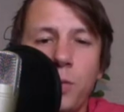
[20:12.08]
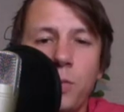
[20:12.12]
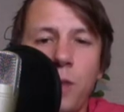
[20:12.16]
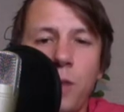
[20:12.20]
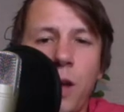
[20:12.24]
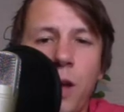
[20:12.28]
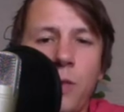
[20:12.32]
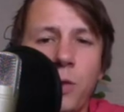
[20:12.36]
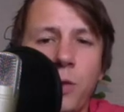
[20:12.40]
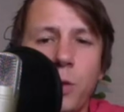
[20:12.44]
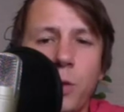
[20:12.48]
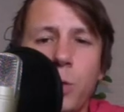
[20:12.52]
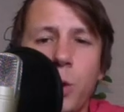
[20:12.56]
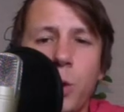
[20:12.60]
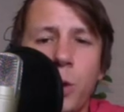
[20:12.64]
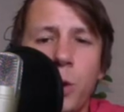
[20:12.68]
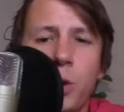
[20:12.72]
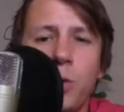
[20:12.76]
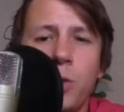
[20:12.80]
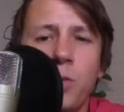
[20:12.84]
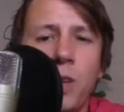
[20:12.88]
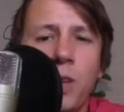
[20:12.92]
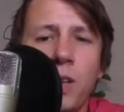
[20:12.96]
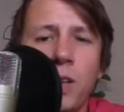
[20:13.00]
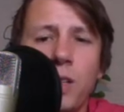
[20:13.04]
Have you
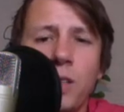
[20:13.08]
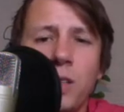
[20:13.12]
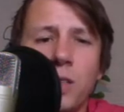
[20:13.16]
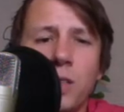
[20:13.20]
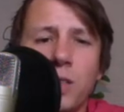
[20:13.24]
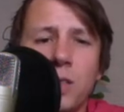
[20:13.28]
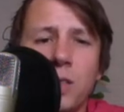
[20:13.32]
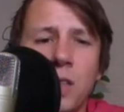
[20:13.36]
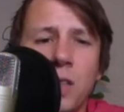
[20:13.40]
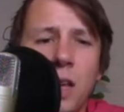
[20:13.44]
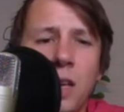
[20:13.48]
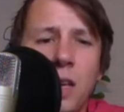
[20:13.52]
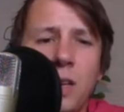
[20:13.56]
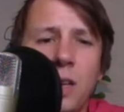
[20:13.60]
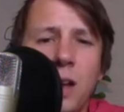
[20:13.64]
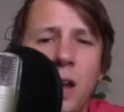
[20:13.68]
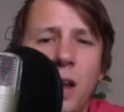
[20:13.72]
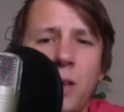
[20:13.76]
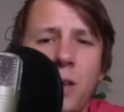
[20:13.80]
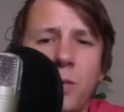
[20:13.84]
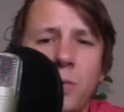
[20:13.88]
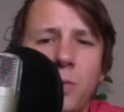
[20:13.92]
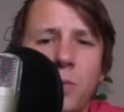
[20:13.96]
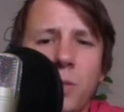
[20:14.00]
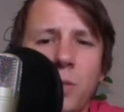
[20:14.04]
heard of any in the state?
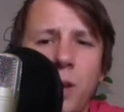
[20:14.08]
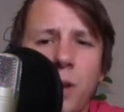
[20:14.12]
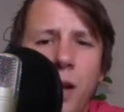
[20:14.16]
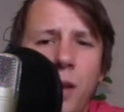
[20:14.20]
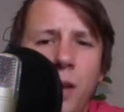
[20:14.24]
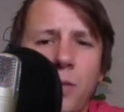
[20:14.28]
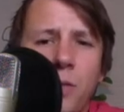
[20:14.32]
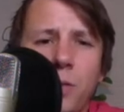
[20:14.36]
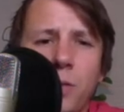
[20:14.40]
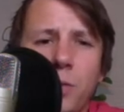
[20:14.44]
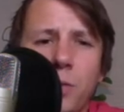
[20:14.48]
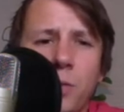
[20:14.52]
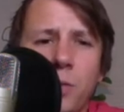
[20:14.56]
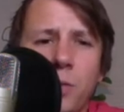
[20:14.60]
I haven't